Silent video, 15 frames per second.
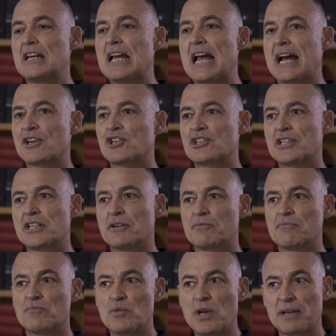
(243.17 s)
actually are
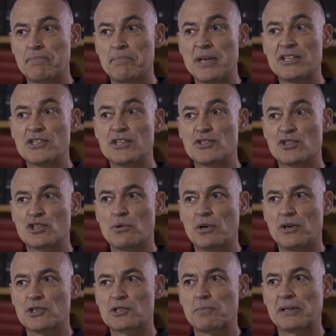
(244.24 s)
admitted to a
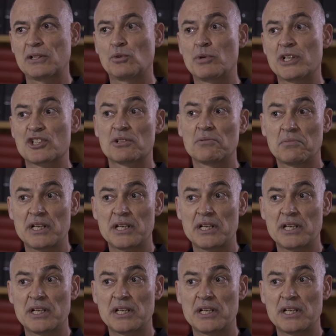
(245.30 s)
hospital which